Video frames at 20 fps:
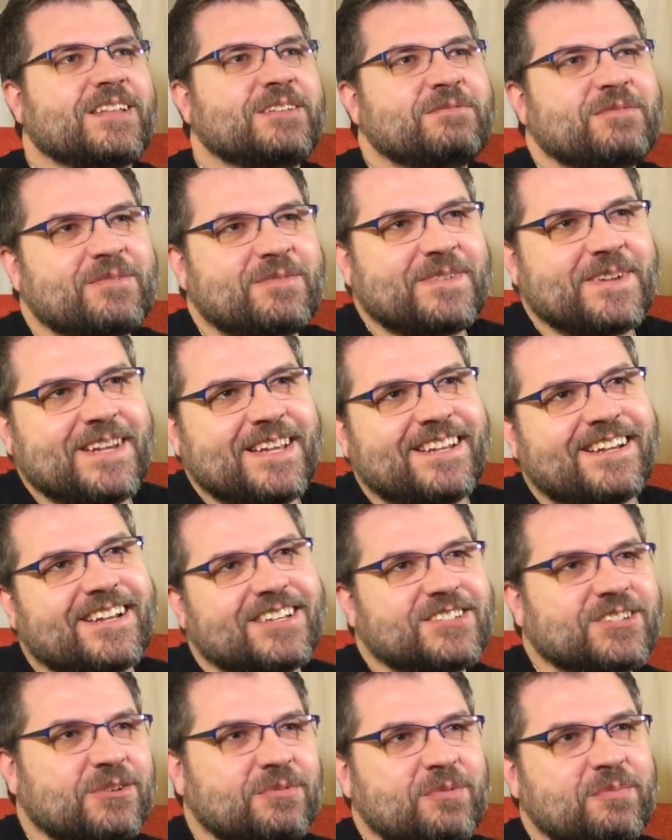Tell him I'm a fan. I'll
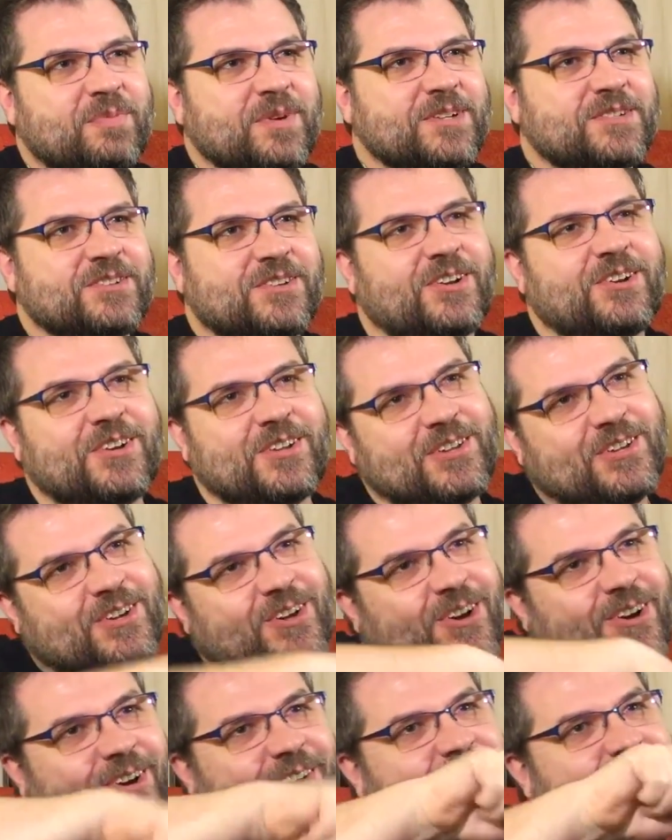show him a picture and I'll put a little
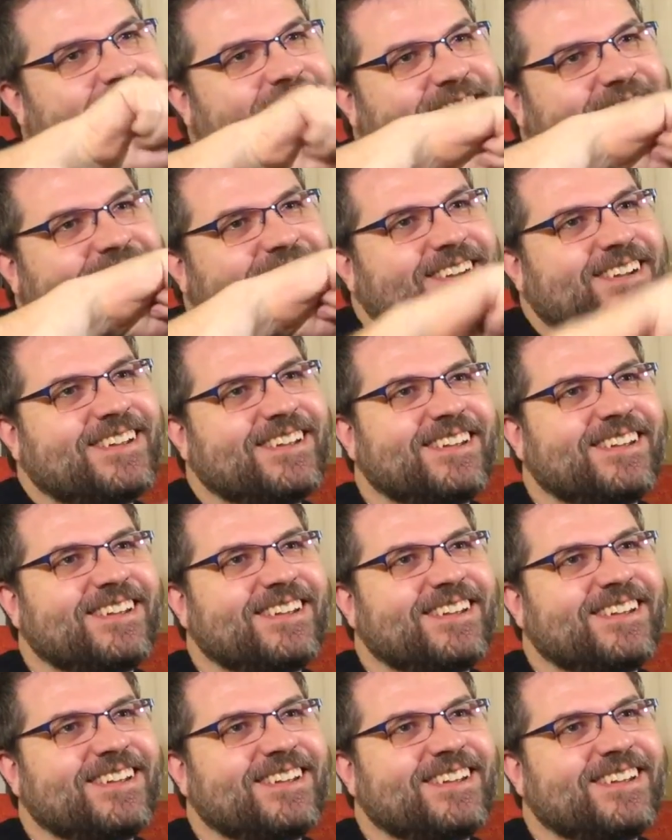heart on there.